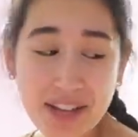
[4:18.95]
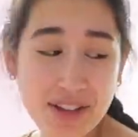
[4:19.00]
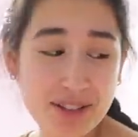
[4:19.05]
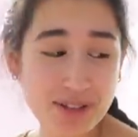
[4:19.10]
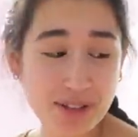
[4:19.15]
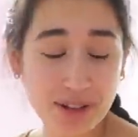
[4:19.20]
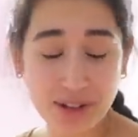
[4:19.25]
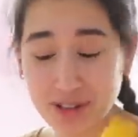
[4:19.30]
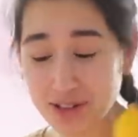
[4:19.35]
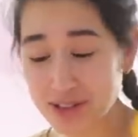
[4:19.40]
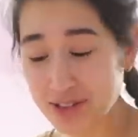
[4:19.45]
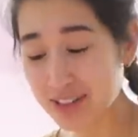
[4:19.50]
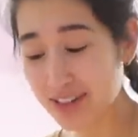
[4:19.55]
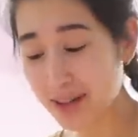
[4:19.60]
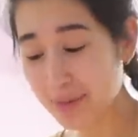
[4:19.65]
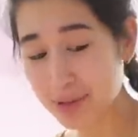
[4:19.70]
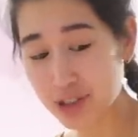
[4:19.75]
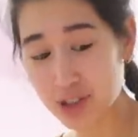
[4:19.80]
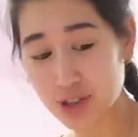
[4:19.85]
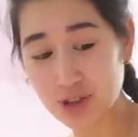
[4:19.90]
So I'm gonna use
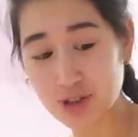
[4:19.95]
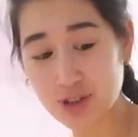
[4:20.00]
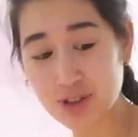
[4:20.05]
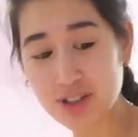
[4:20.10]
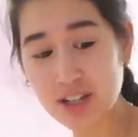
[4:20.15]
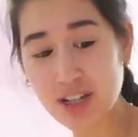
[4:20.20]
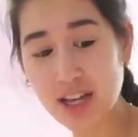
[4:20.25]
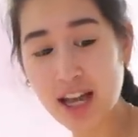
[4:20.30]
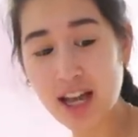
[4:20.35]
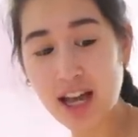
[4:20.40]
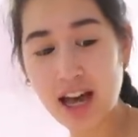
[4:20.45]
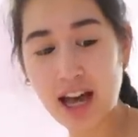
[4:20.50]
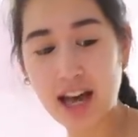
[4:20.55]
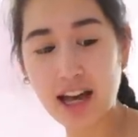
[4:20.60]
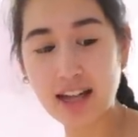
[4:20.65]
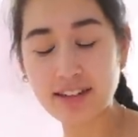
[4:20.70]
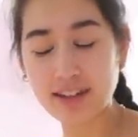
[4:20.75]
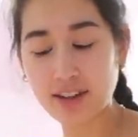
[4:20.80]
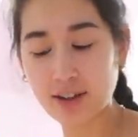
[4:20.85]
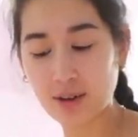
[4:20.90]
lemon juice.
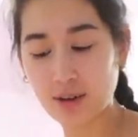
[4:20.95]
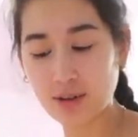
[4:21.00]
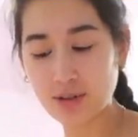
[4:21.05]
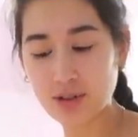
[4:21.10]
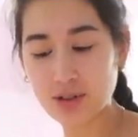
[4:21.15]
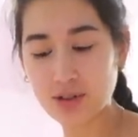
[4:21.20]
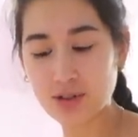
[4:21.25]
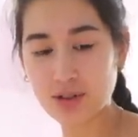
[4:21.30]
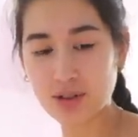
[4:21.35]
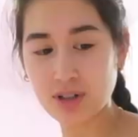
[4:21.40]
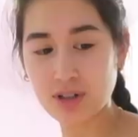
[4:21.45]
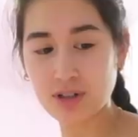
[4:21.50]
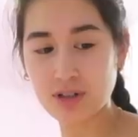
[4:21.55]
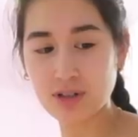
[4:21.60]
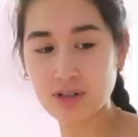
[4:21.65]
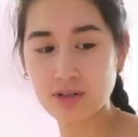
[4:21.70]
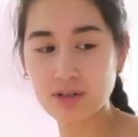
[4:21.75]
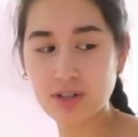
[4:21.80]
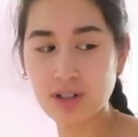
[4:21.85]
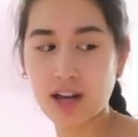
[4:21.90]
And I also
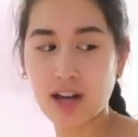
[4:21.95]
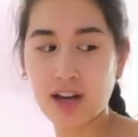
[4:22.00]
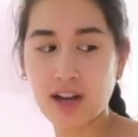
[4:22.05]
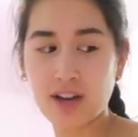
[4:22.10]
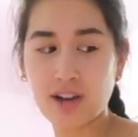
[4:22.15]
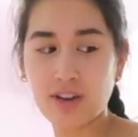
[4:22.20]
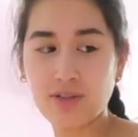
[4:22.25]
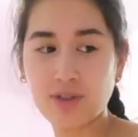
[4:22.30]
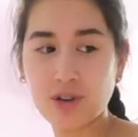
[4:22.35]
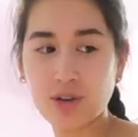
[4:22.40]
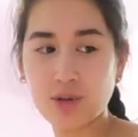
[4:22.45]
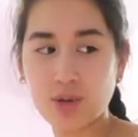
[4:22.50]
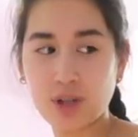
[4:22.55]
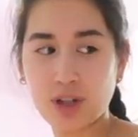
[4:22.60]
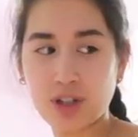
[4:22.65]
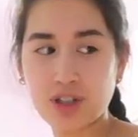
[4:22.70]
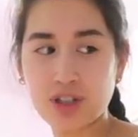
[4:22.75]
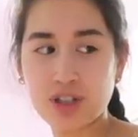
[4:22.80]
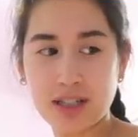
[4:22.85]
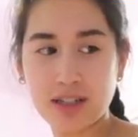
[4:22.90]
don't have
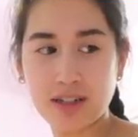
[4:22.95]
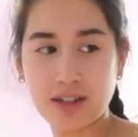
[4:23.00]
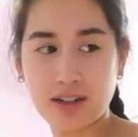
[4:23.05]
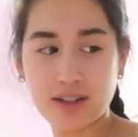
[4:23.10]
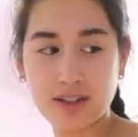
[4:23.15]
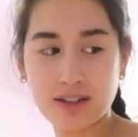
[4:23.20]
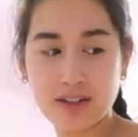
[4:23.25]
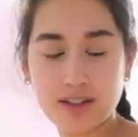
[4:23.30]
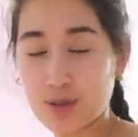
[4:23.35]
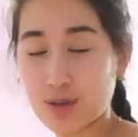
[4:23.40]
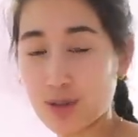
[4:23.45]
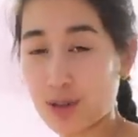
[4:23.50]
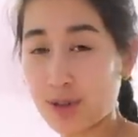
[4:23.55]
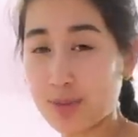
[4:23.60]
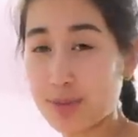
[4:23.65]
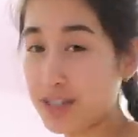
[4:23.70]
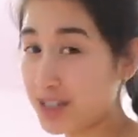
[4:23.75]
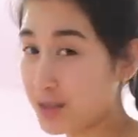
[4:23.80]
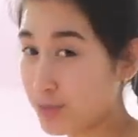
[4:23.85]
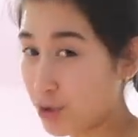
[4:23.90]
crushed peanut, so it's gonna
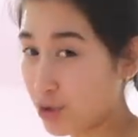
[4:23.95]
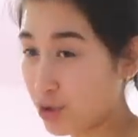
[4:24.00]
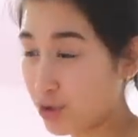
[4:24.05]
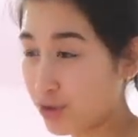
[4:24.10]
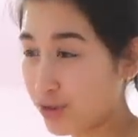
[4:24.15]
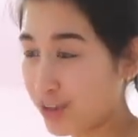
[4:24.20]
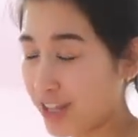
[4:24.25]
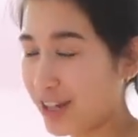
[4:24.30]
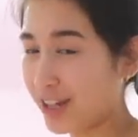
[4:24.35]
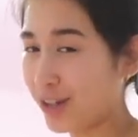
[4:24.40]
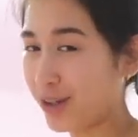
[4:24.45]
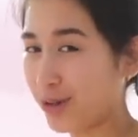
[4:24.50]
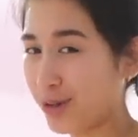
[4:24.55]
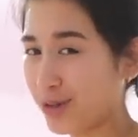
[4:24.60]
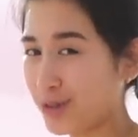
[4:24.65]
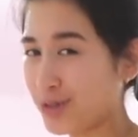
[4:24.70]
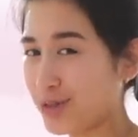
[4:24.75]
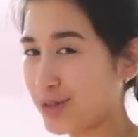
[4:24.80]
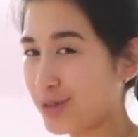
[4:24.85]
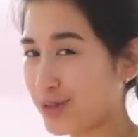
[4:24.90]
be smooth. And I
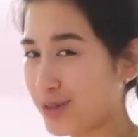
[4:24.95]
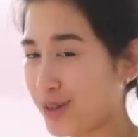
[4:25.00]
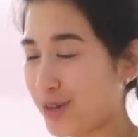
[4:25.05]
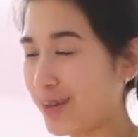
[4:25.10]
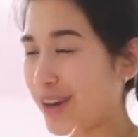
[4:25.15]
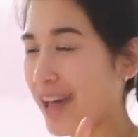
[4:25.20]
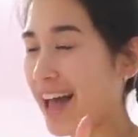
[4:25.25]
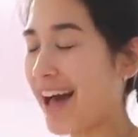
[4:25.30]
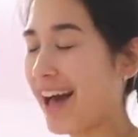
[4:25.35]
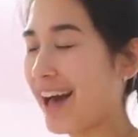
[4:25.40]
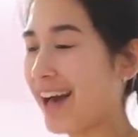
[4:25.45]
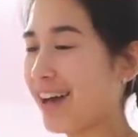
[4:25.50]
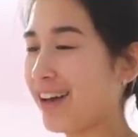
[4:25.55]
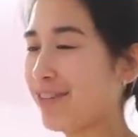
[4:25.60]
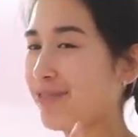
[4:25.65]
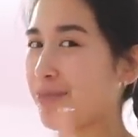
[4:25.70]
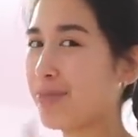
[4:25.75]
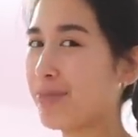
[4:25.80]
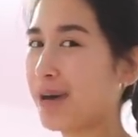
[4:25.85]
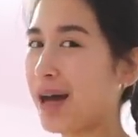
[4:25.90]
also don't
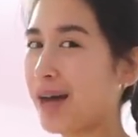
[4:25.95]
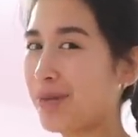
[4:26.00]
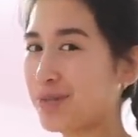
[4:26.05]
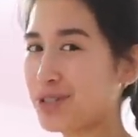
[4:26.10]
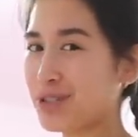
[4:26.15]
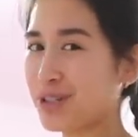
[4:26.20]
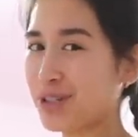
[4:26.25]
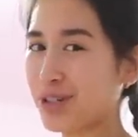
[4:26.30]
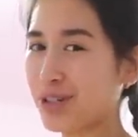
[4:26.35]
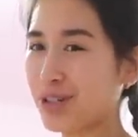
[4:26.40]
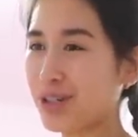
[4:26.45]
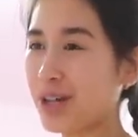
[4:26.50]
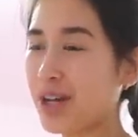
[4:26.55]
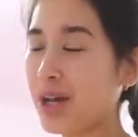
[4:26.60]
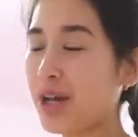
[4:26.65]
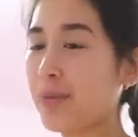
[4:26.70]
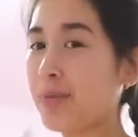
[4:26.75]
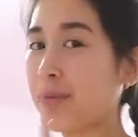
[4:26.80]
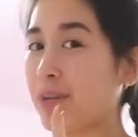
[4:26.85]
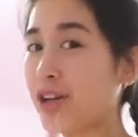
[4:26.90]
have palm sugar,
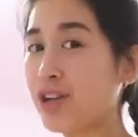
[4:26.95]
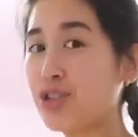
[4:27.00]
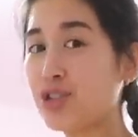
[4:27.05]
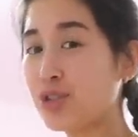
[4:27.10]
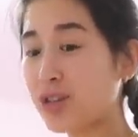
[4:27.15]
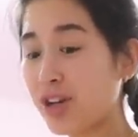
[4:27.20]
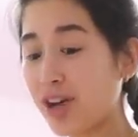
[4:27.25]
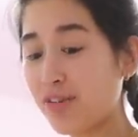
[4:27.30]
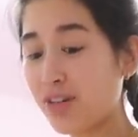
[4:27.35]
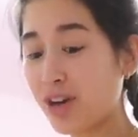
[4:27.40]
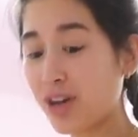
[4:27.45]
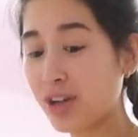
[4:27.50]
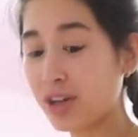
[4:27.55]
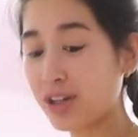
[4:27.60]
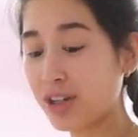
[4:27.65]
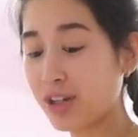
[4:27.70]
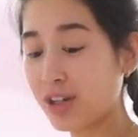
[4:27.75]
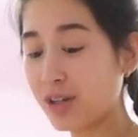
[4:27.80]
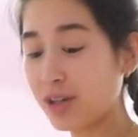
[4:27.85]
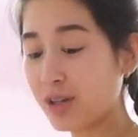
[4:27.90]
but I do have
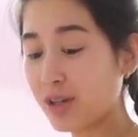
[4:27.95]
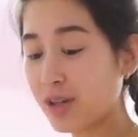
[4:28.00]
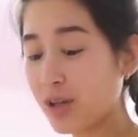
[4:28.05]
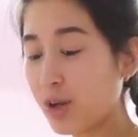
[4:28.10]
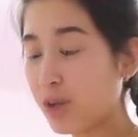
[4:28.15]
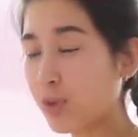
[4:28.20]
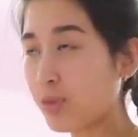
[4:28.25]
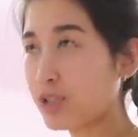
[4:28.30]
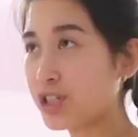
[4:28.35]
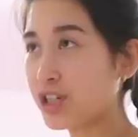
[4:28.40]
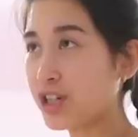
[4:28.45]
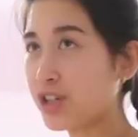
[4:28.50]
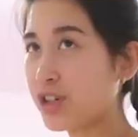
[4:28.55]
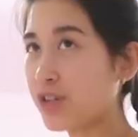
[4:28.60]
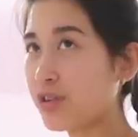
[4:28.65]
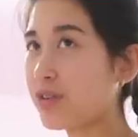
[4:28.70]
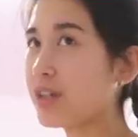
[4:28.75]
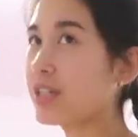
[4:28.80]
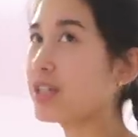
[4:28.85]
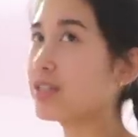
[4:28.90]
honey, which I
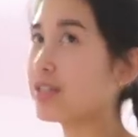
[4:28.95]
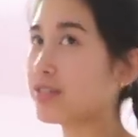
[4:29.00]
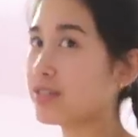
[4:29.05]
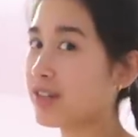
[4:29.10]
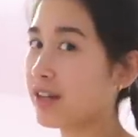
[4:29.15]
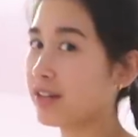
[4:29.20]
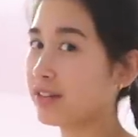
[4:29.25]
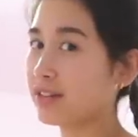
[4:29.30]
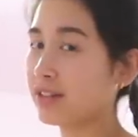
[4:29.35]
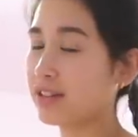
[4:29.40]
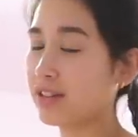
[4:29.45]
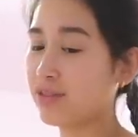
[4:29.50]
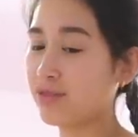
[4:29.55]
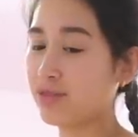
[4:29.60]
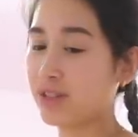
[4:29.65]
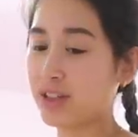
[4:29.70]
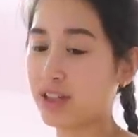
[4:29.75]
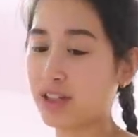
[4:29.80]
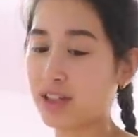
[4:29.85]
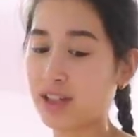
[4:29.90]
know isn't technically
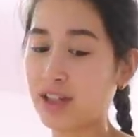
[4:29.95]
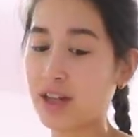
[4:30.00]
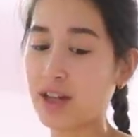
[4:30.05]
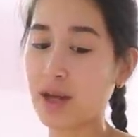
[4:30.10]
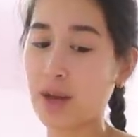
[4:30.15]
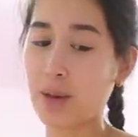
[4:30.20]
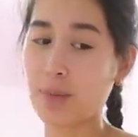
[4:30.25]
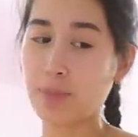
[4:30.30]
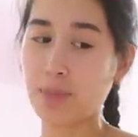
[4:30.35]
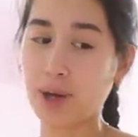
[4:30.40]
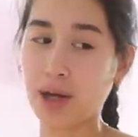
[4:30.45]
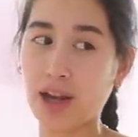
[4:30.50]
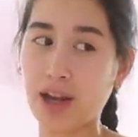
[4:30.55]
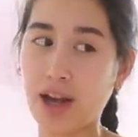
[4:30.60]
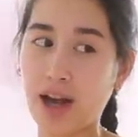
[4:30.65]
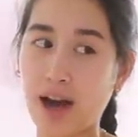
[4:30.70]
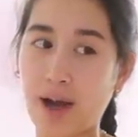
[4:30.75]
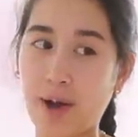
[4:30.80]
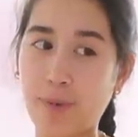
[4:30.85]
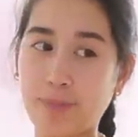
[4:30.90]
vegan, but
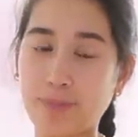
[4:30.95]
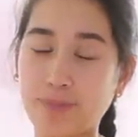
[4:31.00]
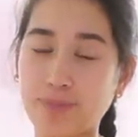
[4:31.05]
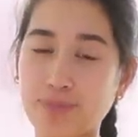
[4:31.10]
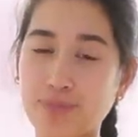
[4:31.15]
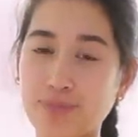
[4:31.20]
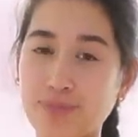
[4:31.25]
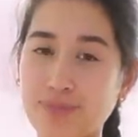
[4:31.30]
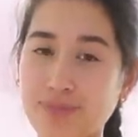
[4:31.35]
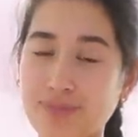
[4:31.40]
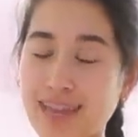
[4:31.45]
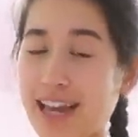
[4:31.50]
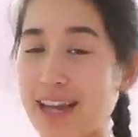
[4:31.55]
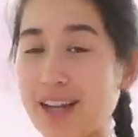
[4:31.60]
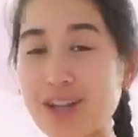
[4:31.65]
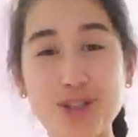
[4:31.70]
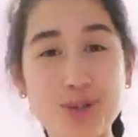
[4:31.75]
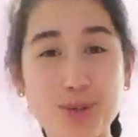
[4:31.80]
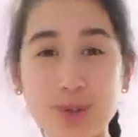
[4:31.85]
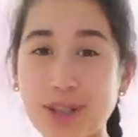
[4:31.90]
um,
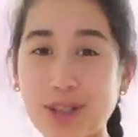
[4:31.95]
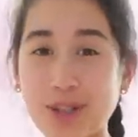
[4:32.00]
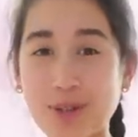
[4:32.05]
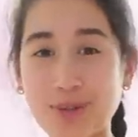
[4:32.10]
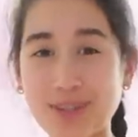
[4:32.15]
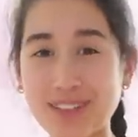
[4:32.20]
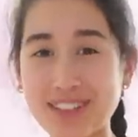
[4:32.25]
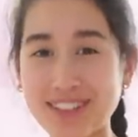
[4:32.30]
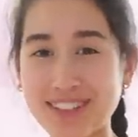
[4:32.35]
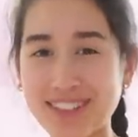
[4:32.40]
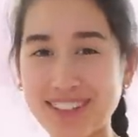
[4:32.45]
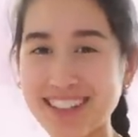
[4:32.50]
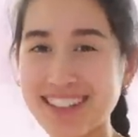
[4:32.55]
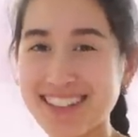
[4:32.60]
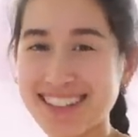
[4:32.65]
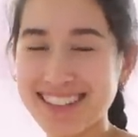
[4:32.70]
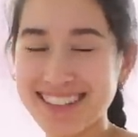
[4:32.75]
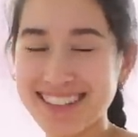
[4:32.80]
any sweetener will do.